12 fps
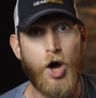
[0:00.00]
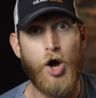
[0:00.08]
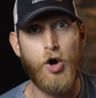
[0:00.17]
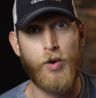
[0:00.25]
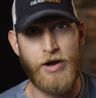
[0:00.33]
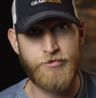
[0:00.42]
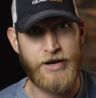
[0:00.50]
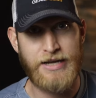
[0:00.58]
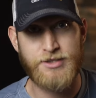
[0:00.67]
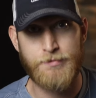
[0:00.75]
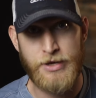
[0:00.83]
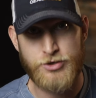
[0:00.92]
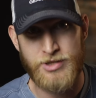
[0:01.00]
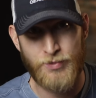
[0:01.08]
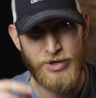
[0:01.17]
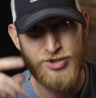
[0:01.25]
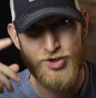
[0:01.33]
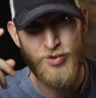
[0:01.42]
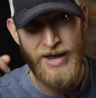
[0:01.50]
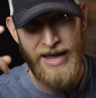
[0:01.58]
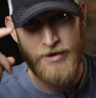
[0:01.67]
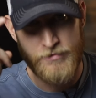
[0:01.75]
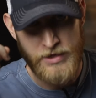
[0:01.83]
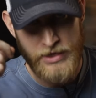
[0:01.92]
Oh, I forgot to mention that we do
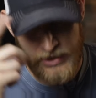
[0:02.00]
have the